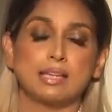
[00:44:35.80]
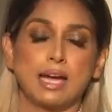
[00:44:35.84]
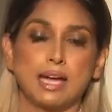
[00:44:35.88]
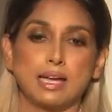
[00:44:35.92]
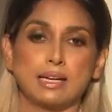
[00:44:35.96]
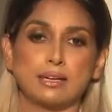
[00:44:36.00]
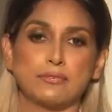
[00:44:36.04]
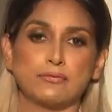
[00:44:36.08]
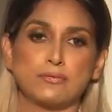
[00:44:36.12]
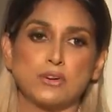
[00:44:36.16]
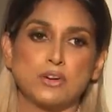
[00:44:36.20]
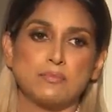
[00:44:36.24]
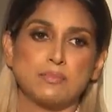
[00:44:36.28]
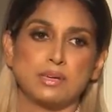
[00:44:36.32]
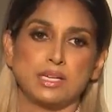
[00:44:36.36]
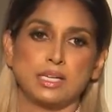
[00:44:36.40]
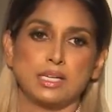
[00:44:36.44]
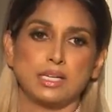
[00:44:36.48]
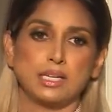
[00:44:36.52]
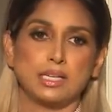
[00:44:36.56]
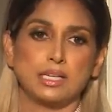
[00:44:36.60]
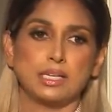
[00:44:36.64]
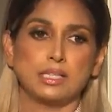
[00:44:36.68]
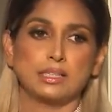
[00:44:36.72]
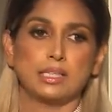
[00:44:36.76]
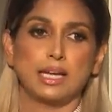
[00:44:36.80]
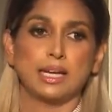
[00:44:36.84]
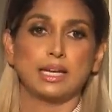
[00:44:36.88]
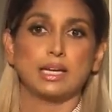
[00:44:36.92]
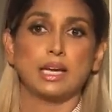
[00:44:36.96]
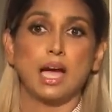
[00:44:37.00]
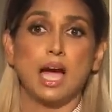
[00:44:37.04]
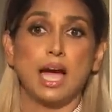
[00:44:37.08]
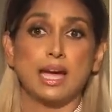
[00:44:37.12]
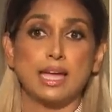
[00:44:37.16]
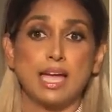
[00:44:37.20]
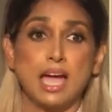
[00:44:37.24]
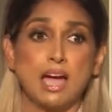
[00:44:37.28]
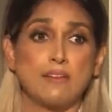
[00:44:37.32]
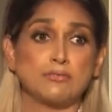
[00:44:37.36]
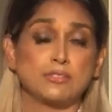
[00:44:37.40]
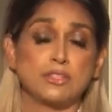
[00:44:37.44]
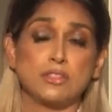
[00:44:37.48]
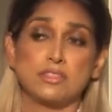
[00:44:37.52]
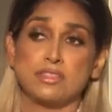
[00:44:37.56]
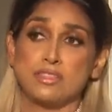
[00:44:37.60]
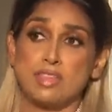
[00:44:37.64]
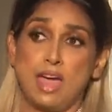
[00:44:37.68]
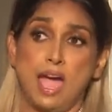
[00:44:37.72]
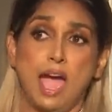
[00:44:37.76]
like for me, like I have
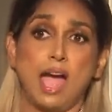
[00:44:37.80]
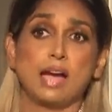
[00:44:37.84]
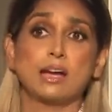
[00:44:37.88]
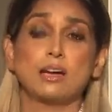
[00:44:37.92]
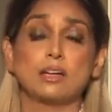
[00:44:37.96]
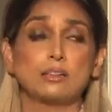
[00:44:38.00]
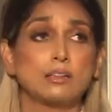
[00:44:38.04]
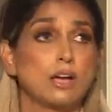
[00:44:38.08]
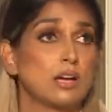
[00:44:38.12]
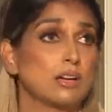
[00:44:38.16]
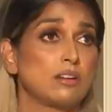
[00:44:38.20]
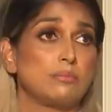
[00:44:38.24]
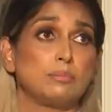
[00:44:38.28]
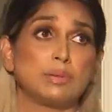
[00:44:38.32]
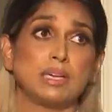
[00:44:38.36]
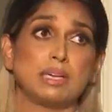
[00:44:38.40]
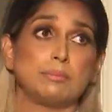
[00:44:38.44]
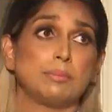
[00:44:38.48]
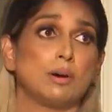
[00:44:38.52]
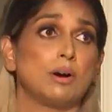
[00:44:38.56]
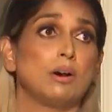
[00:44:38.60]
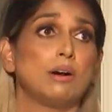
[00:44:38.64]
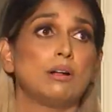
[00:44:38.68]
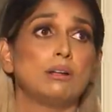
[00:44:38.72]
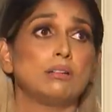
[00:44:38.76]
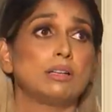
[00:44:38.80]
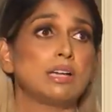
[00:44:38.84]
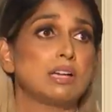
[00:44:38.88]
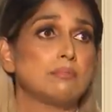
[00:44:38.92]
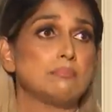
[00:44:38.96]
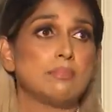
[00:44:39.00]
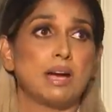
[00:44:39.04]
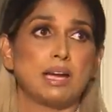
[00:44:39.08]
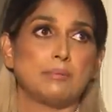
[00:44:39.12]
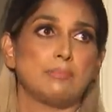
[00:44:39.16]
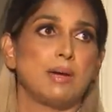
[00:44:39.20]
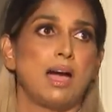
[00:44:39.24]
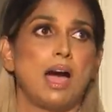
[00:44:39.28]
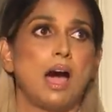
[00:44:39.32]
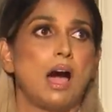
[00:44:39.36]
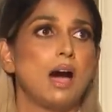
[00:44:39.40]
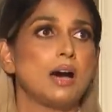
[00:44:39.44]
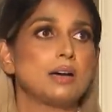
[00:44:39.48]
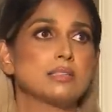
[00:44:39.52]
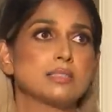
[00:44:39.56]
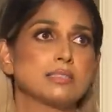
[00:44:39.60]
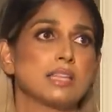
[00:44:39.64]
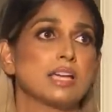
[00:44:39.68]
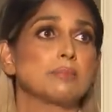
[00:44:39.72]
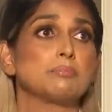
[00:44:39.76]
to thank a lot of people in my
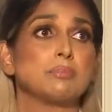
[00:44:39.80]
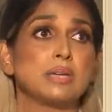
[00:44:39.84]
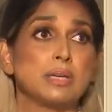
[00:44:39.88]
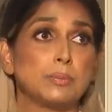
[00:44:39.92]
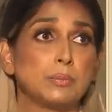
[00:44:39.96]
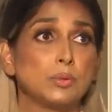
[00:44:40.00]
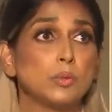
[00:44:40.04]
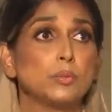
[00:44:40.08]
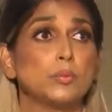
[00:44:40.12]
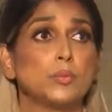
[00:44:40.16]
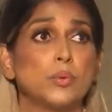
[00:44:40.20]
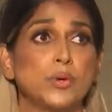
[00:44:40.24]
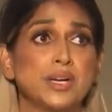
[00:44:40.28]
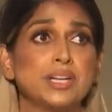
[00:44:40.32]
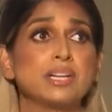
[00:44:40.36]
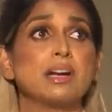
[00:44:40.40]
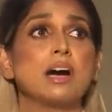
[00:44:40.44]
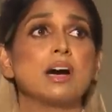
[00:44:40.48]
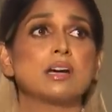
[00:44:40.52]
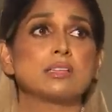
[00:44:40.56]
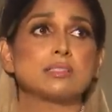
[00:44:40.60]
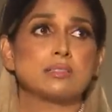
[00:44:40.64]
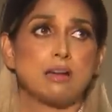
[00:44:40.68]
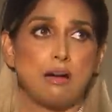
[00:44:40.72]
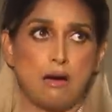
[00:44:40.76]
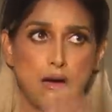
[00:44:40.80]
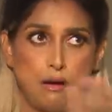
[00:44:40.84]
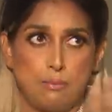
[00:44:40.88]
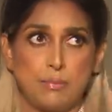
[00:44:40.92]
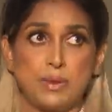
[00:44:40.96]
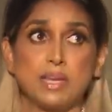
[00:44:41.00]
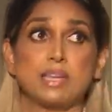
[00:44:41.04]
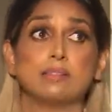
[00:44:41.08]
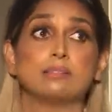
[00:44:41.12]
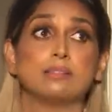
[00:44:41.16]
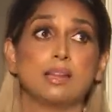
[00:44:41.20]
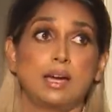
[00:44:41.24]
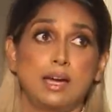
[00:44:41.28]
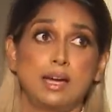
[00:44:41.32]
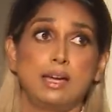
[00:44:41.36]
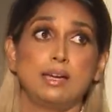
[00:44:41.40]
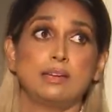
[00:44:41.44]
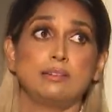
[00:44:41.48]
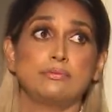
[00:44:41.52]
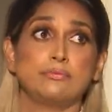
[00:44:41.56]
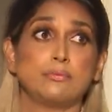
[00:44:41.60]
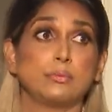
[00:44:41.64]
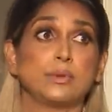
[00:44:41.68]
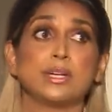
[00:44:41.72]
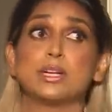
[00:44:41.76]
past. Like people bring us up in
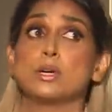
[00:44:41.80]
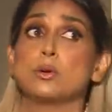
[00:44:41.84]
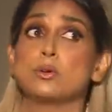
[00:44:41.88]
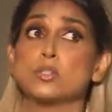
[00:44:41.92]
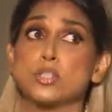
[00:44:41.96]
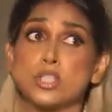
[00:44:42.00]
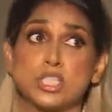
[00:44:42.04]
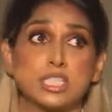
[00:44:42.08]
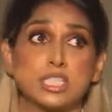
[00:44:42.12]
life. We don't